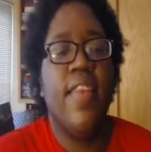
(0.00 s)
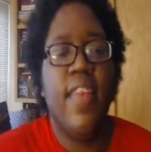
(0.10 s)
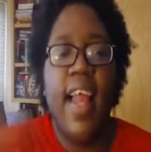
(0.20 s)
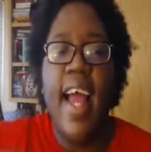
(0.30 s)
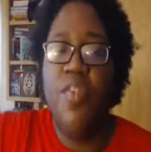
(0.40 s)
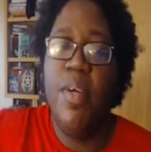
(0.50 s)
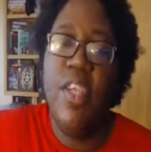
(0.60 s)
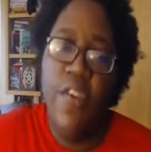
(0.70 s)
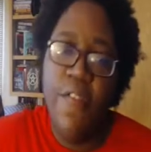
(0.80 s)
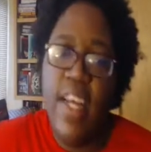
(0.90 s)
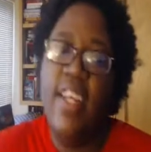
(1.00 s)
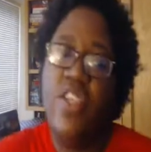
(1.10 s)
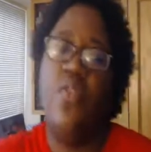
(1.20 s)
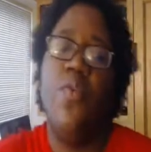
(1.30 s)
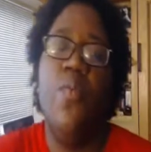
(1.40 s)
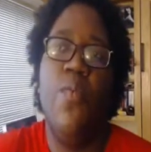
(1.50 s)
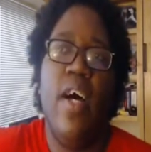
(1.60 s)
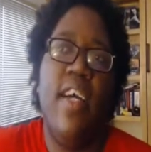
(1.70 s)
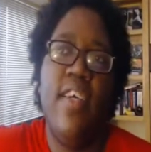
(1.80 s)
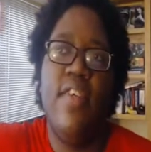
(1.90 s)
The last book you finished
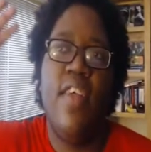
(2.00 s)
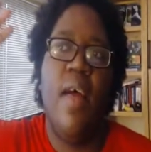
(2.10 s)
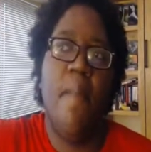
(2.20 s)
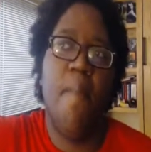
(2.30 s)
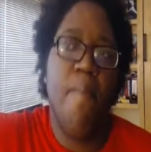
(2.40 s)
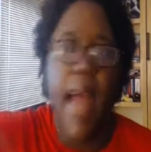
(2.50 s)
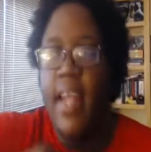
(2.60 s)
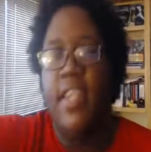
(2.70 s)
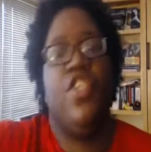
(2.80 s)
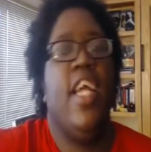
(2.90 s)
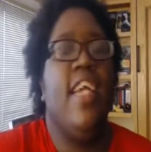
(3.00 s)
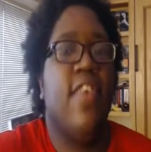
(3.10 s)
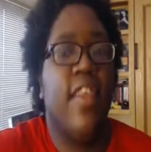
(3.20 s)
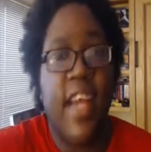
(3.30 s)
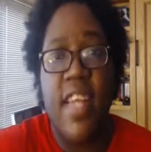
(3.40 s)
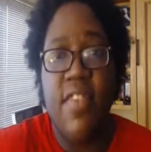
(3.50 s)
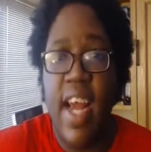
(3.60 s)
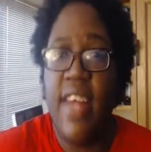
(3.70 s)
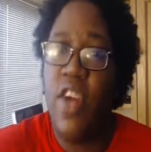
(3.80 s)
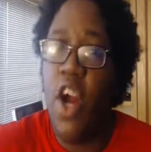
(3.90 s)
was Magnus Chase and the Gods of
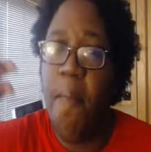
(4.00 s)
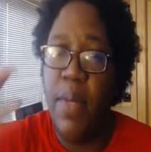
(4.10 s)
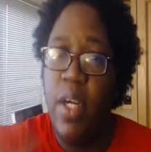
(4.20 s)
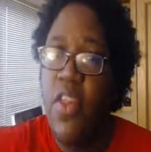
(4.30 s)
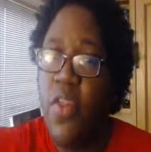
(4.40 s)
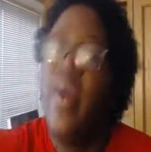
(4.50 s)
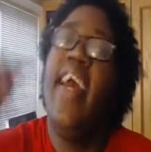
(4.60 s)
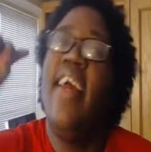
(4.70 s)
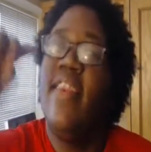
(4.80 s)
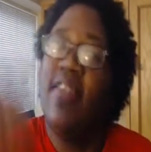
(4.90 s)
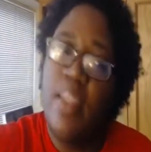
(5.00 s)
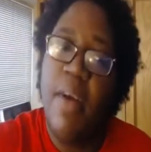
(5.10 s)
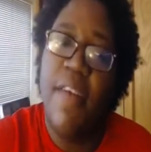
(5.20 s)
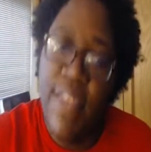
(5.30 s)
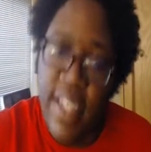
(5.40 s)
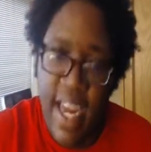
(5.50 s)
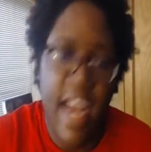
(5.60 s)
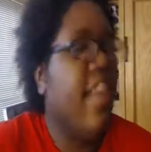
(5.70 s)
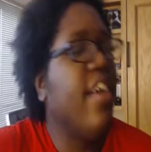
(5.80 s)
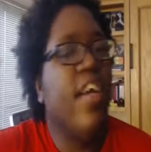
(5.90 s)
Asgard Book 3, The Ship of the
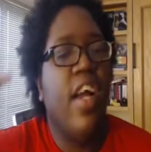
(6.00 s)
Dead.